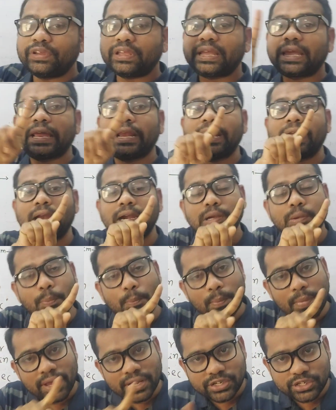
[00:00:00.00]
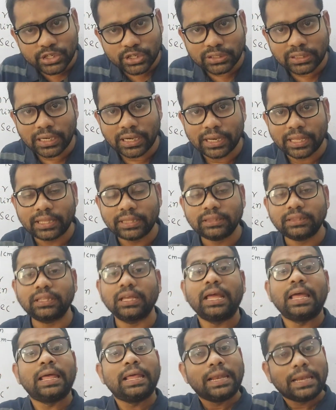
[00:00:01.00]
we cannot measure the
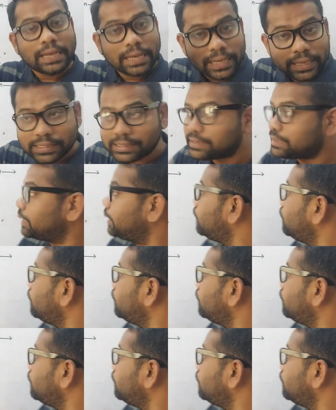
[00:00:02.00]
length less